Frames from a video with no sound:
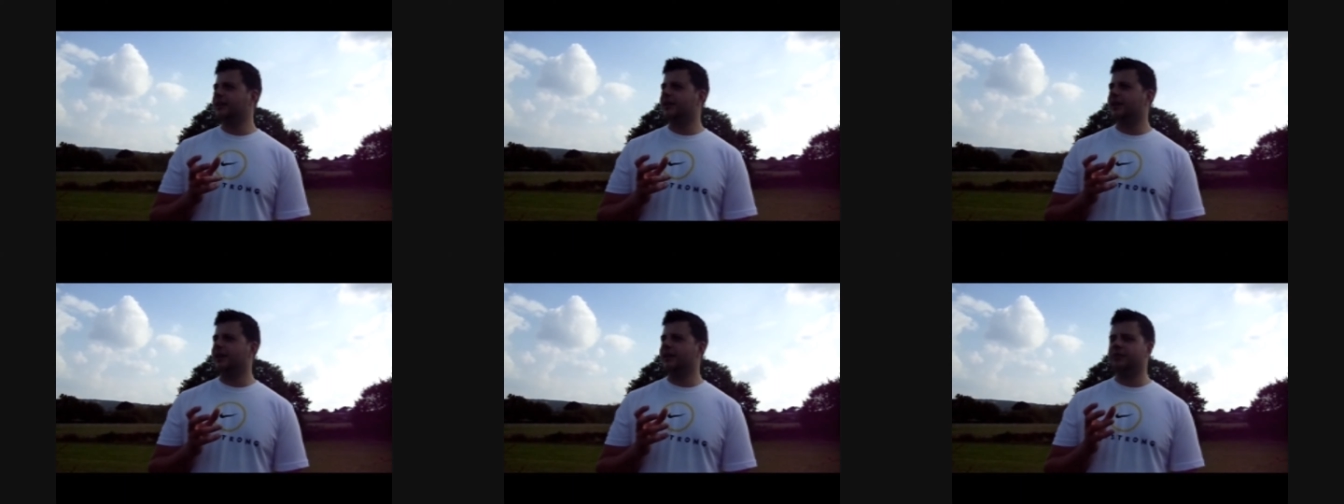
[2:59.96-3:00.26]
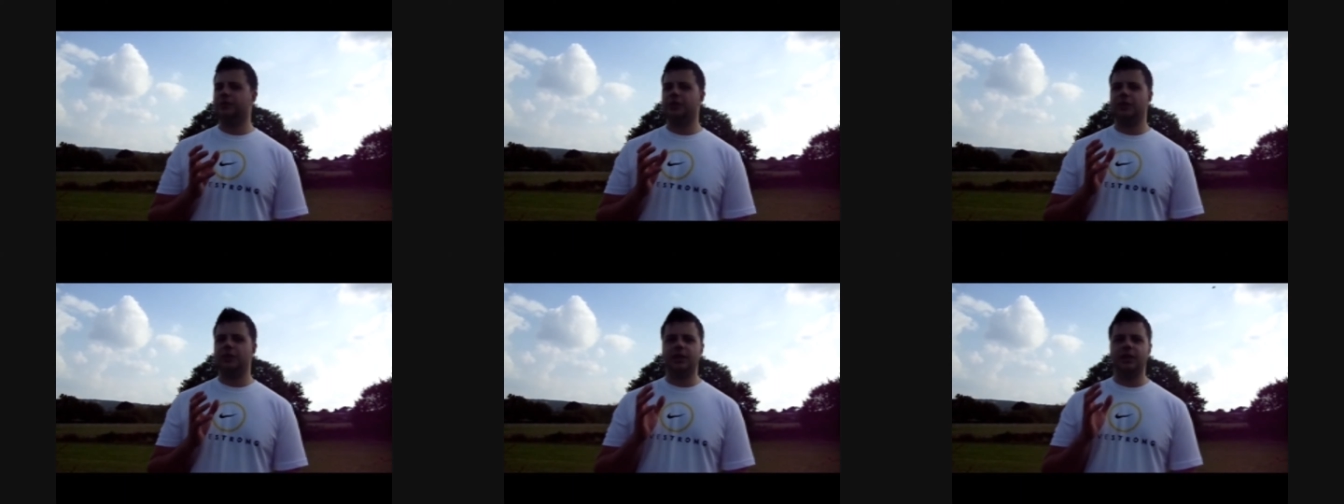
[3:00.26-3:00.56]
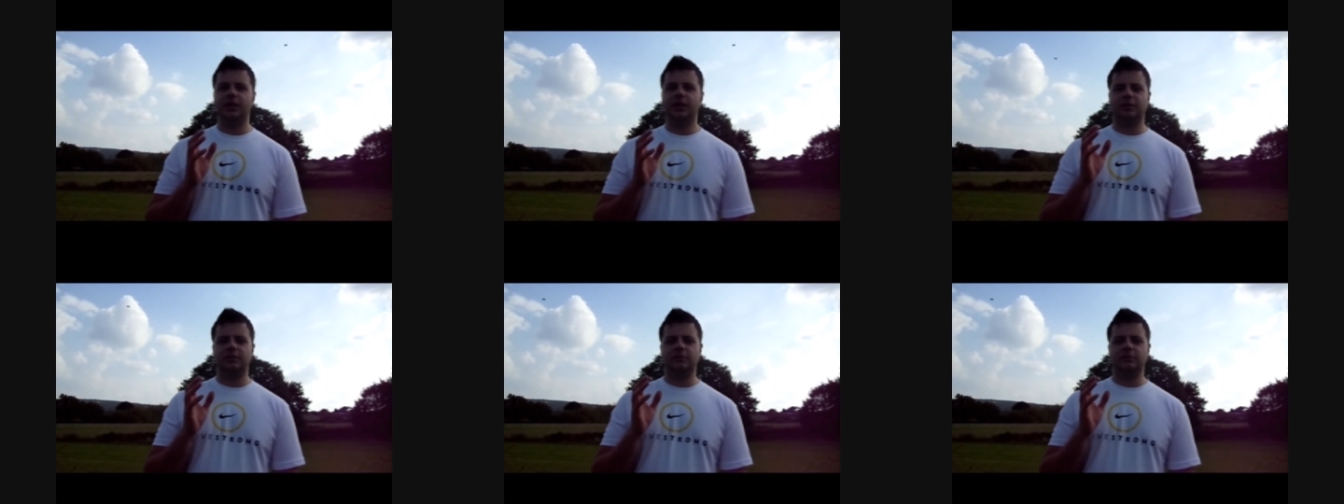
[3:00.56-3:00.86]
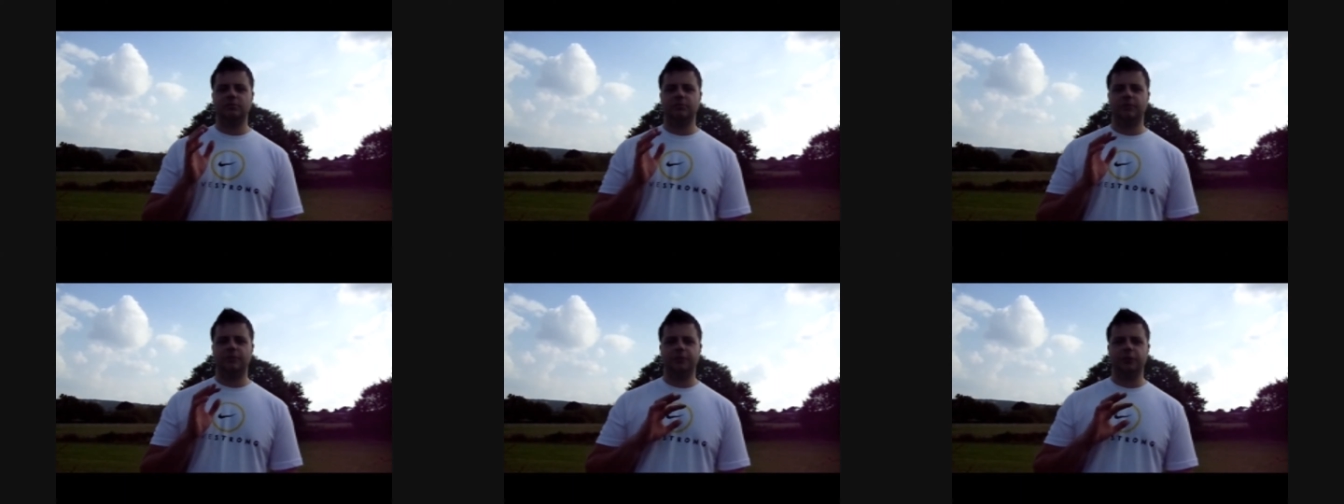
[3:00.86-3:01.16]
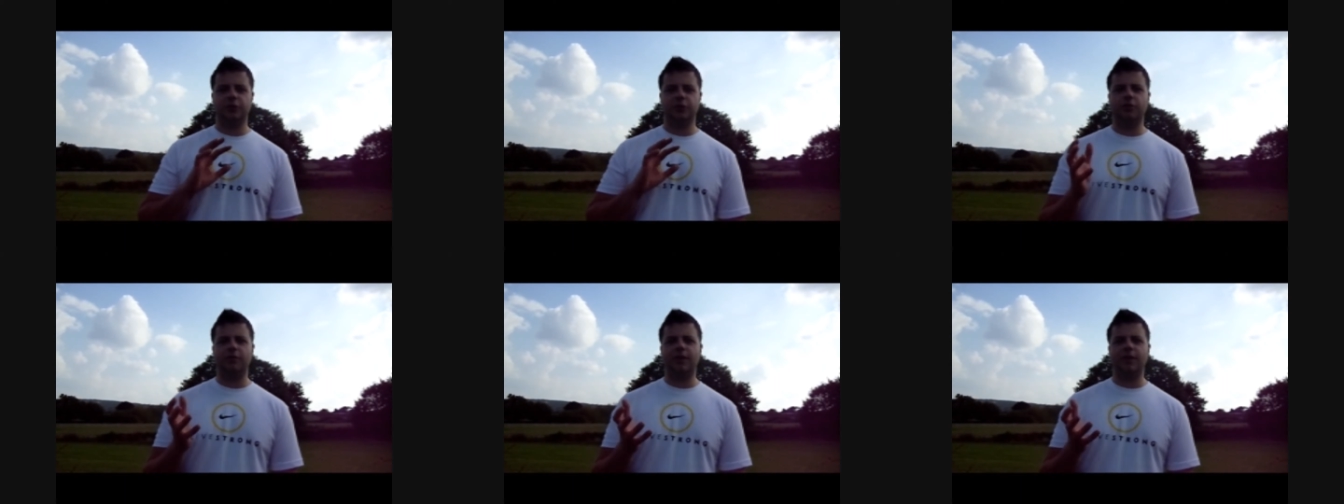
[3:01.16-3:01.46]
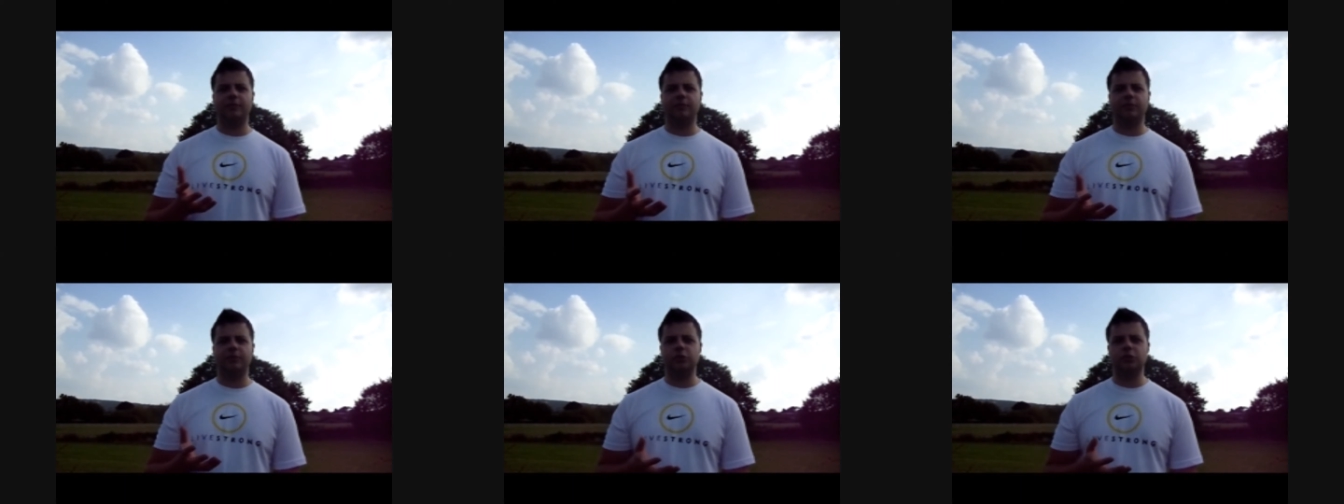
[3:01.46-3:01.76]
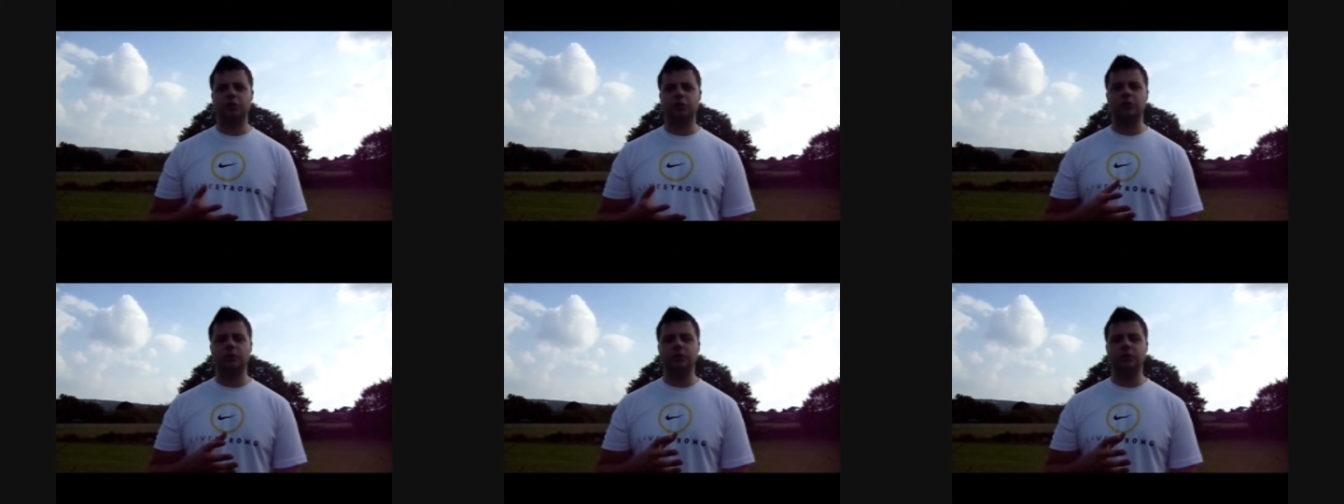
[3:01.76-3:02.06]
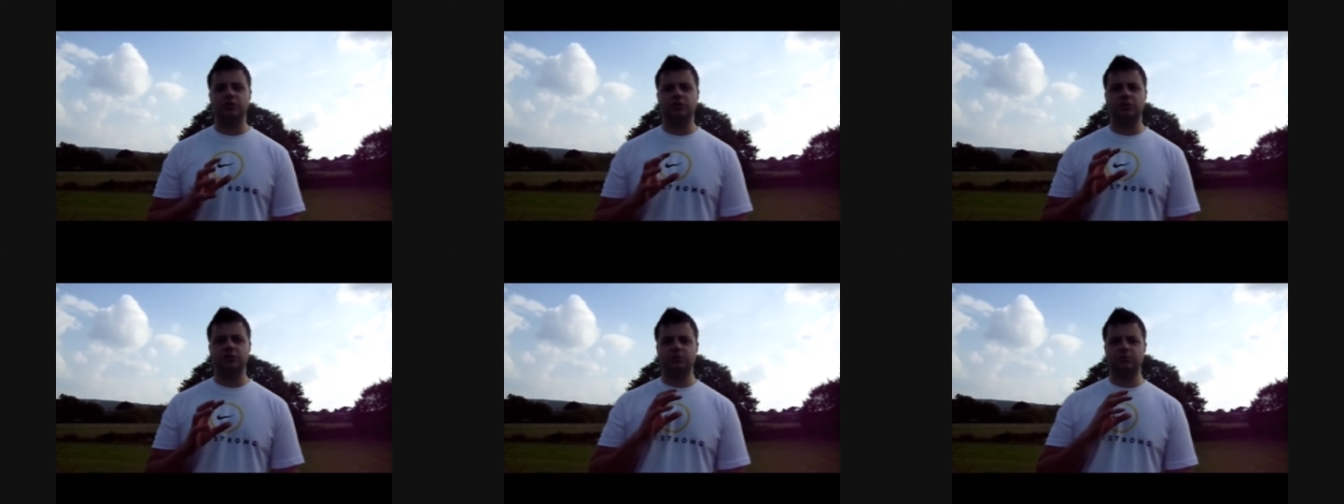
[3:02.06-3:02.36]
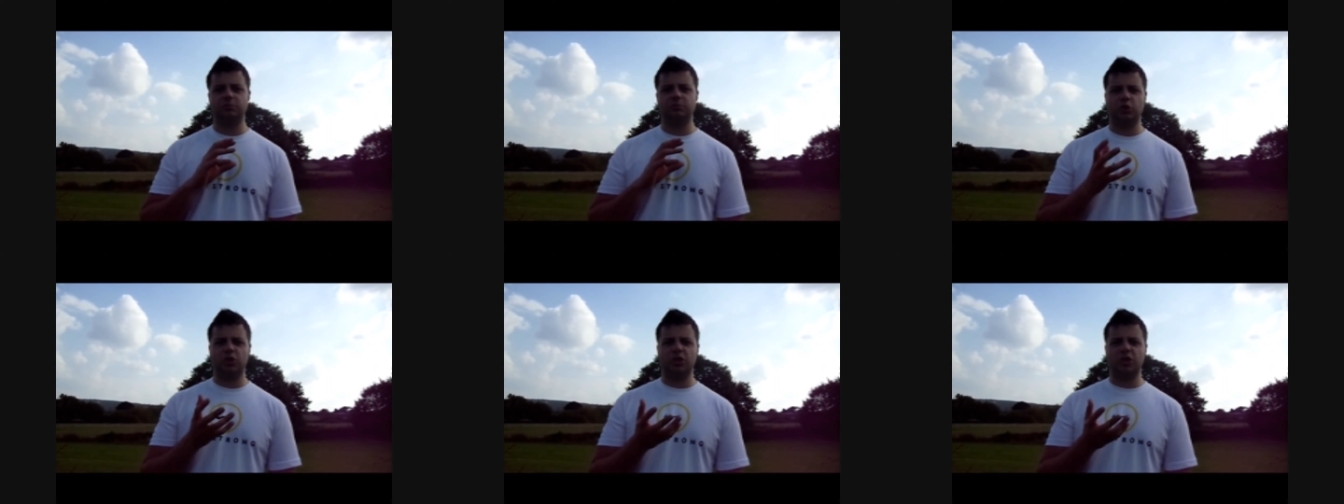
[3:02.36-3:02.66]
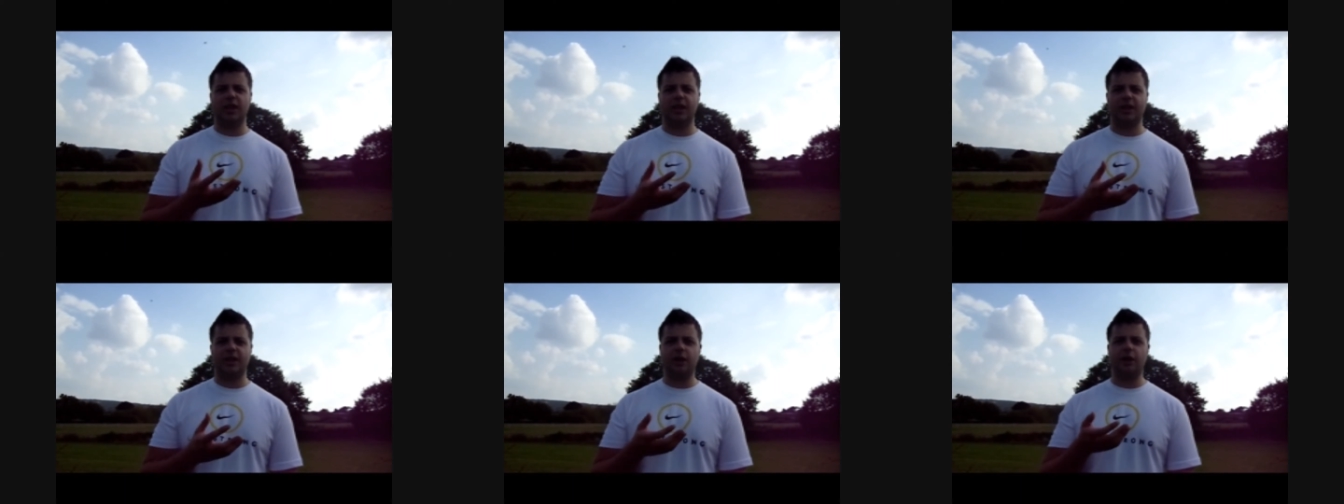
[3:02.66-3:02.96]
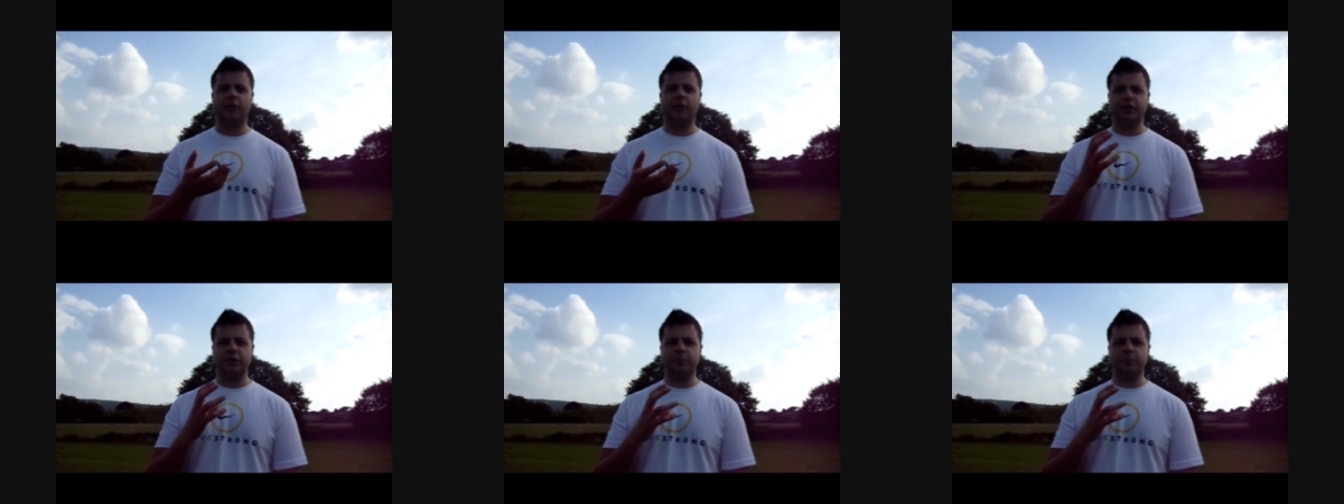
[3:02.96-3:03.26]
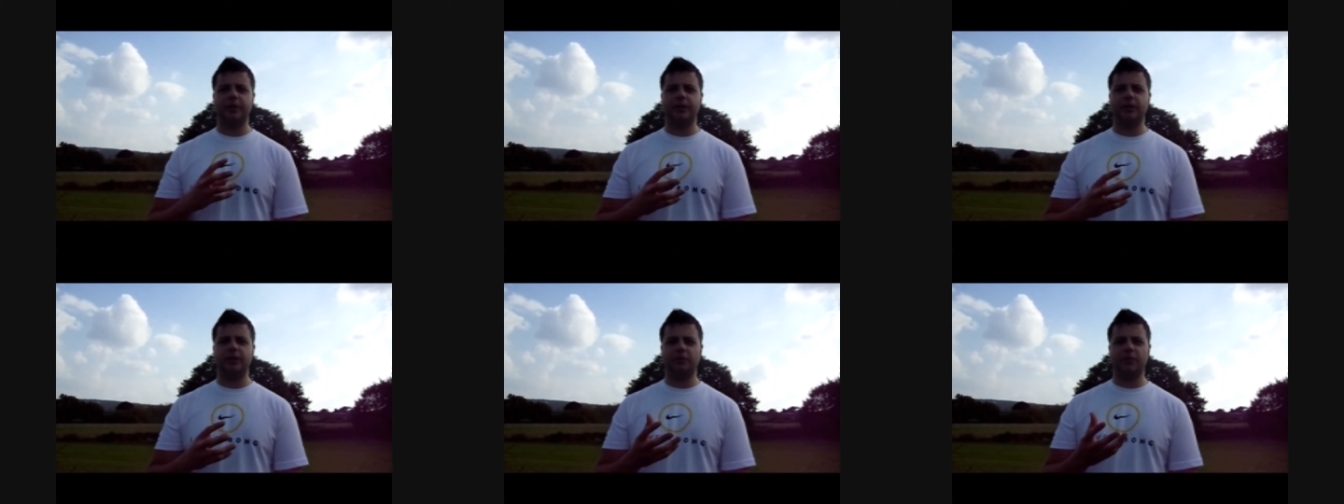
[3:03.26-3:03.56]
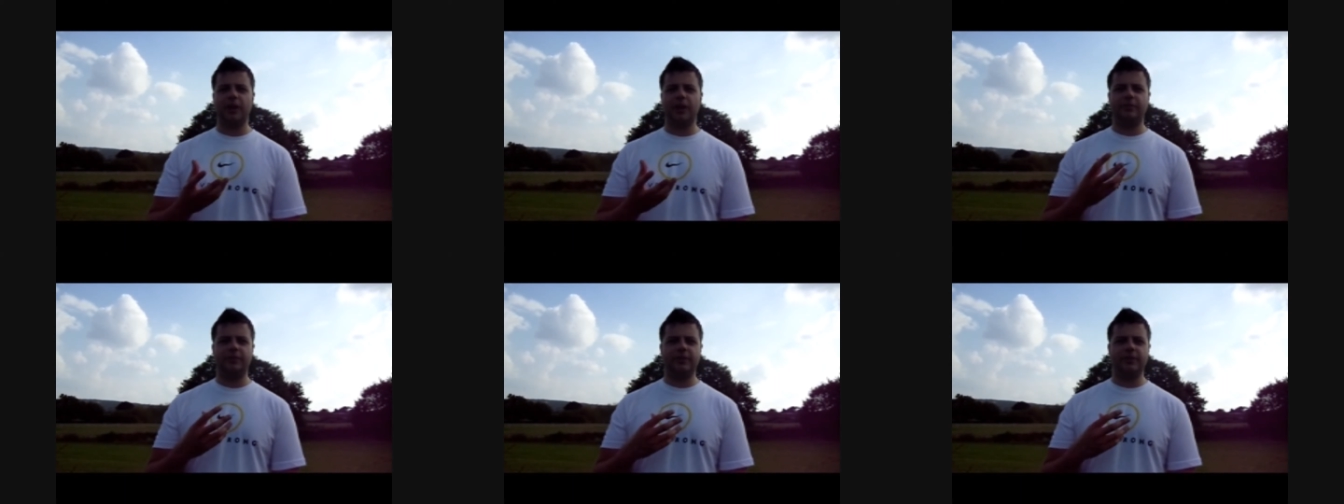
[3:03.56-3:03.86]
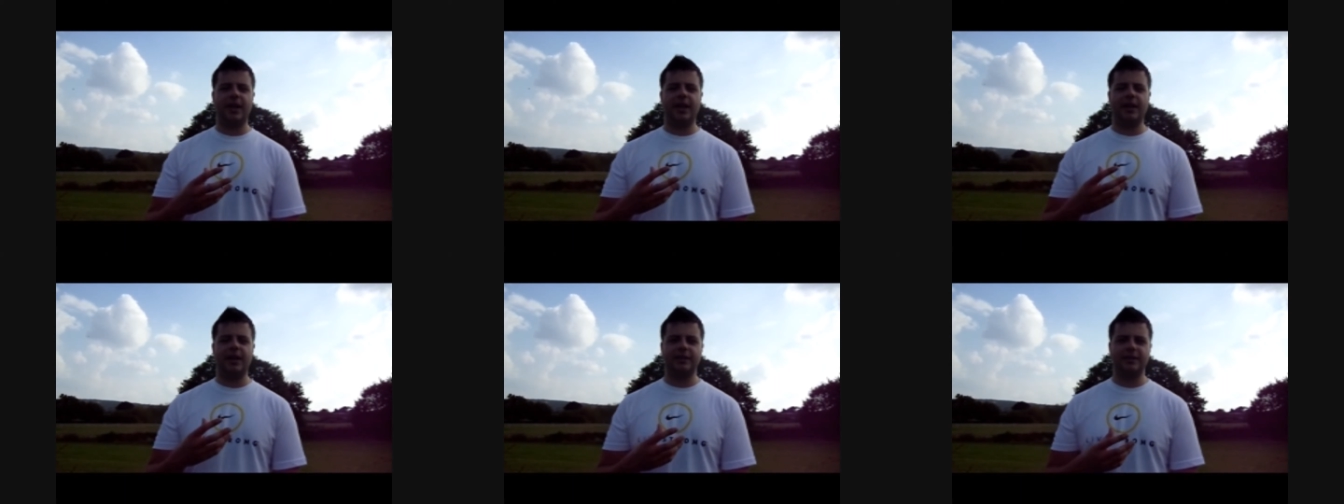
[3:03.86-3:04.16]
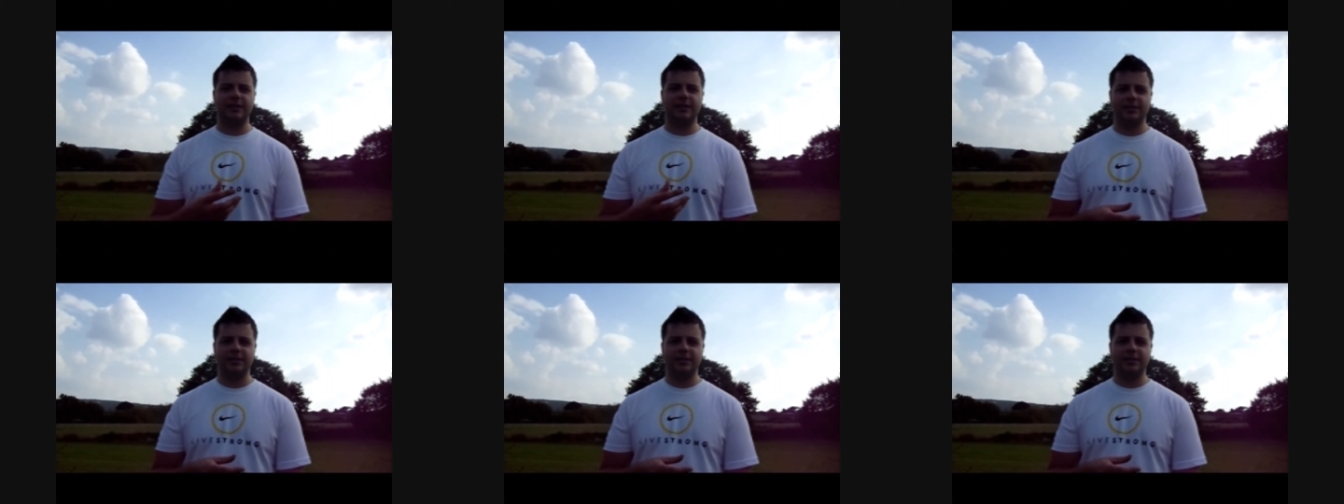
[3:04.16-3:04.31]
and the fur around the skull is much like an orange peel around the egg.